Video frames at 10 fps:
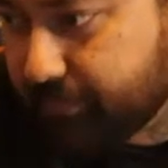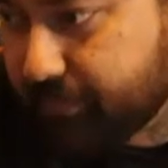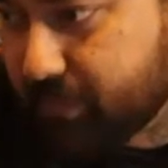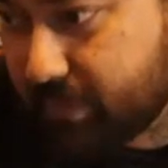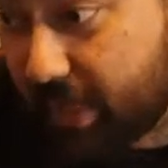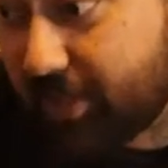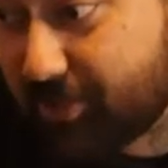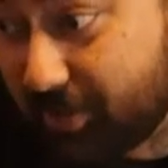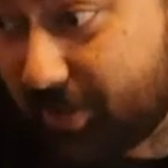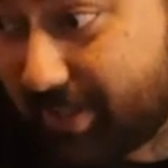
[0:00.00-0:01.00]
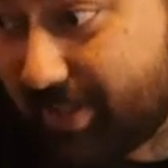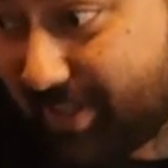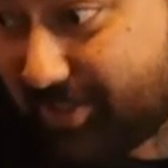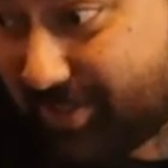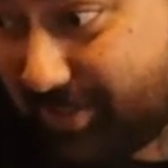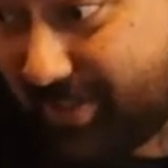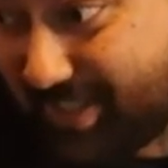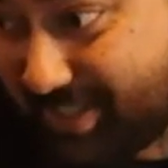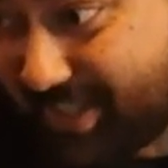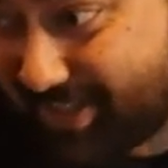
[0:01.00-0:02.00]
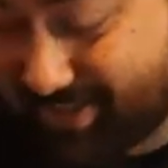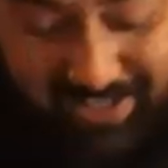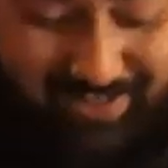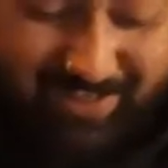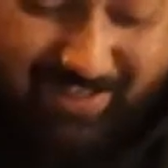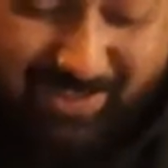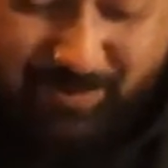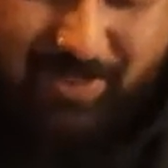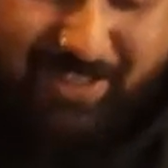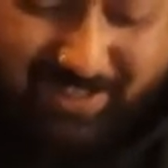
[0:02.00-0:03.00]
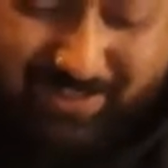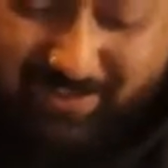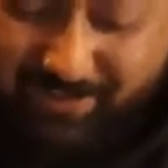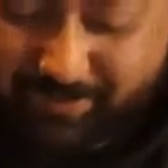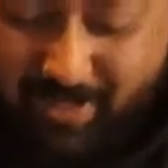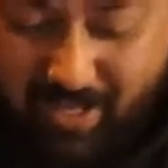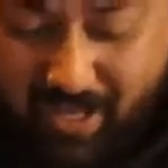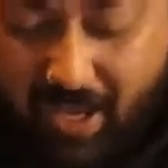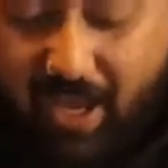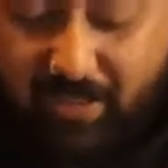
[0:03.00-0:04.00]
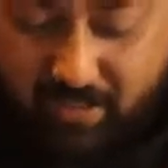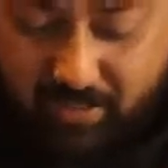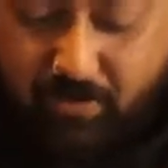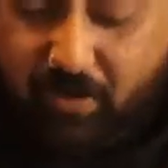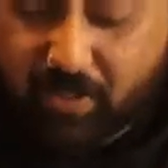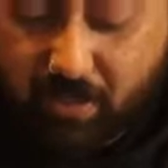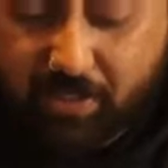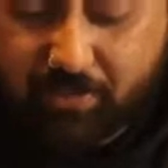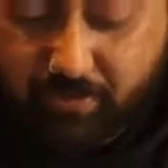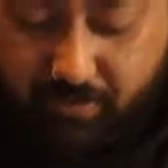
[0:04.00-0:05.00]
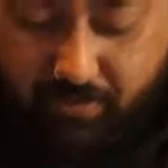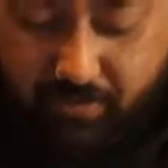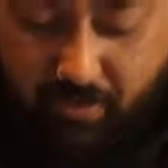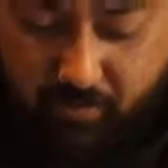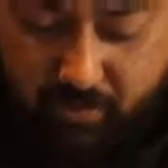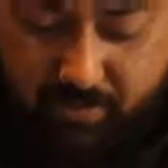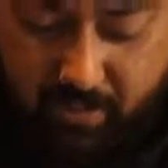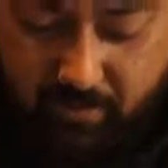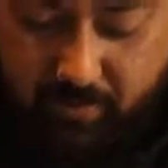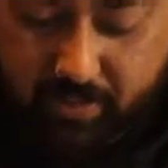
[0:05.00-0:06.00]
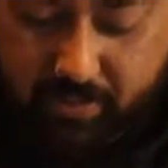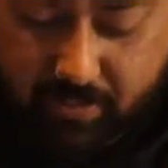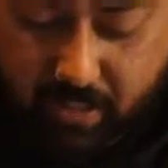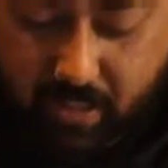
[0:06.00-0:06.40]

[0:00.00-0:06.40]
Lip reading: They sure did take their sweet ass time. And yeah, no, I do think that they rust AOS.